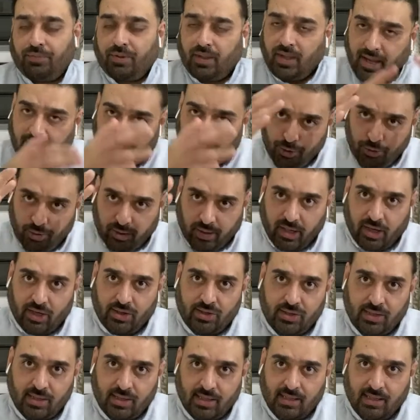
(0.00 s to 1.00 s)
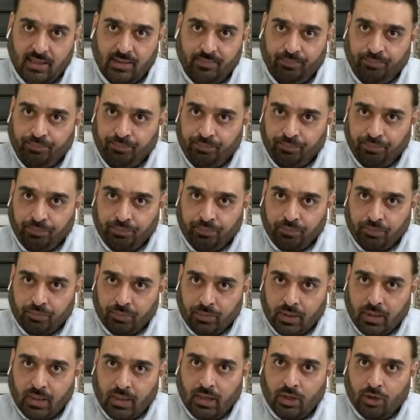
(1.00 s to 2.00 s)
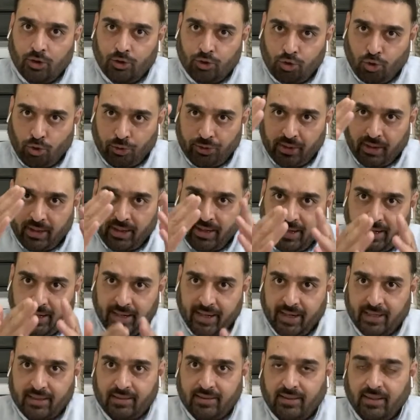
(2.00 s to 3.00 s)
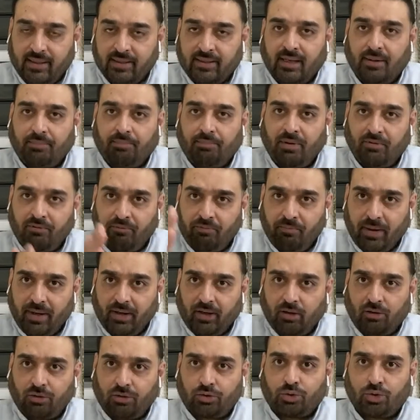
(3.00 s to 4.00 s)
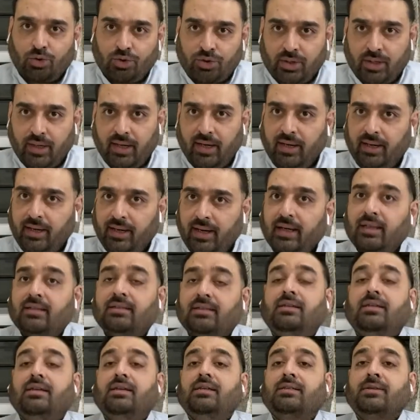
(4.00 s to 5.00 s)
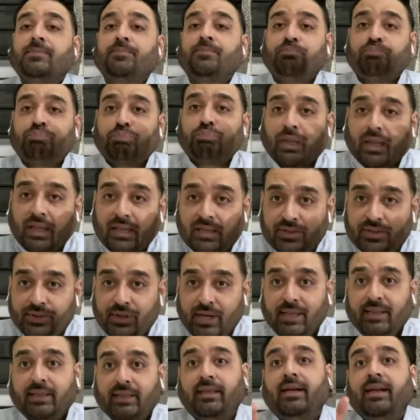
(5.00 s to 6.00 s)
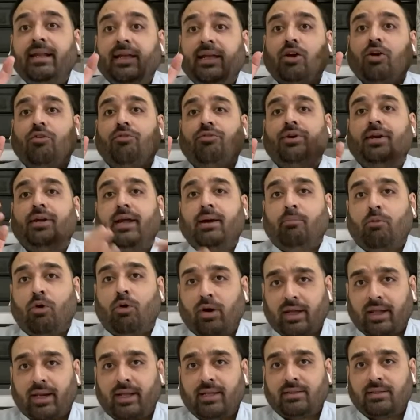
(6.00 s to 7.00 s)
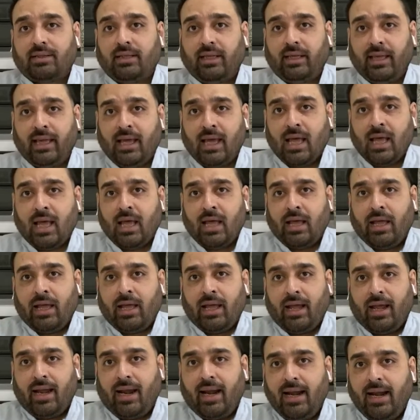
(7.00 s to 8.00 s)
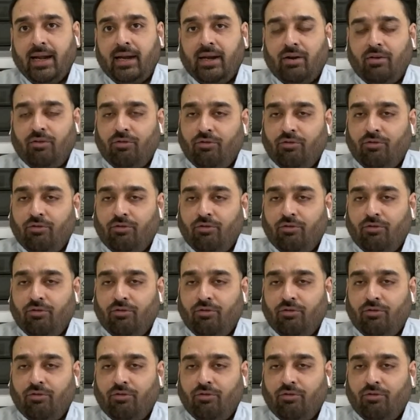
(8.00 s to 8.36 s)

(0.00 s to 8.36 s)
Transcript: education, social indexes, upliftment of social indexes, strengthening of democracy, and